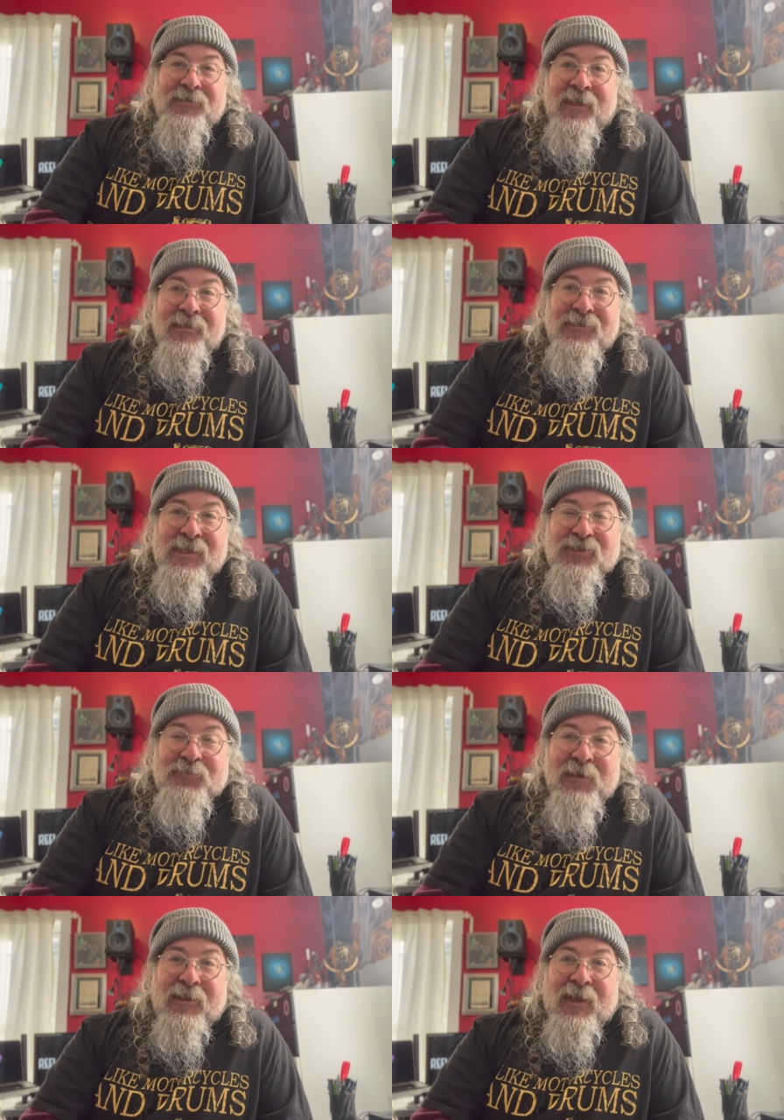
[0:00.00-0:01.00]
things. They just
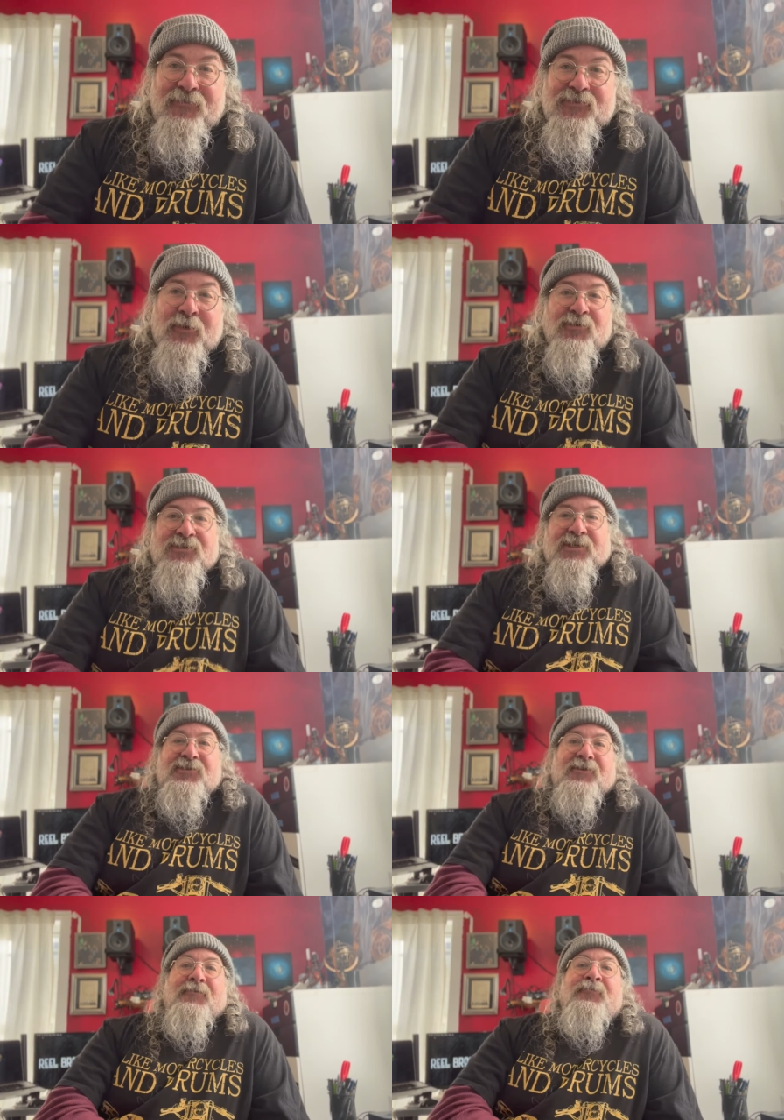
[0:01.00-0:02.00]
make life so much
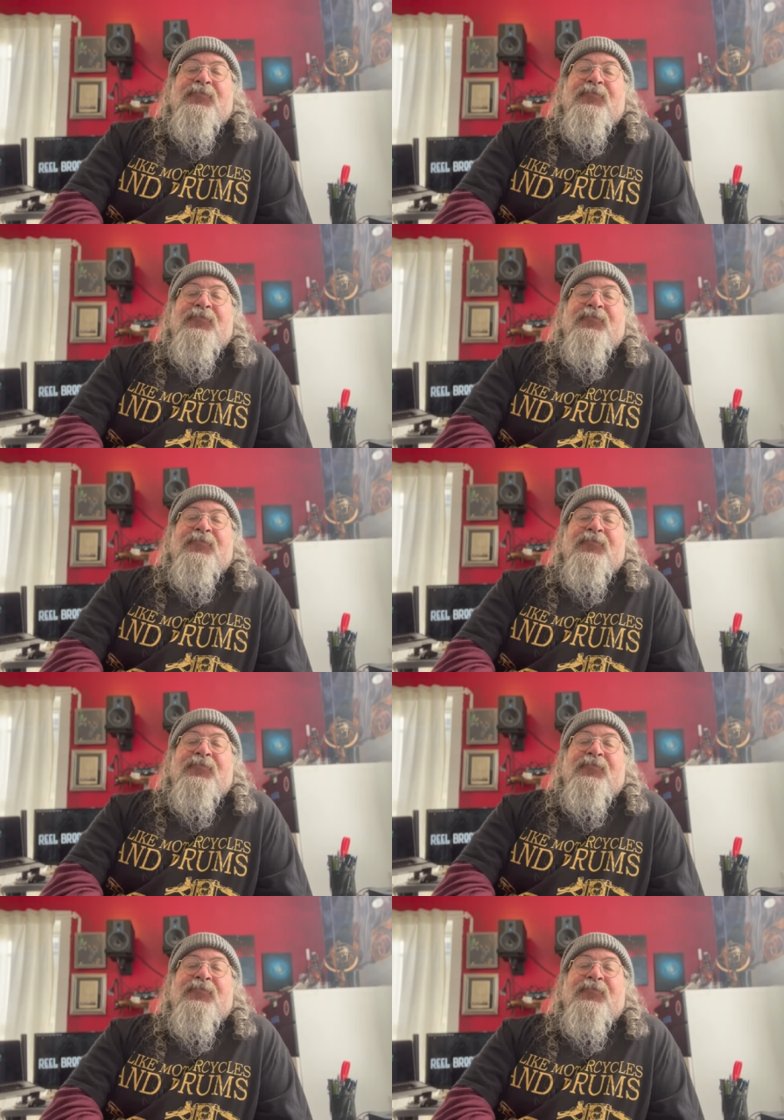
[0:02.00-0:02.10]
easier.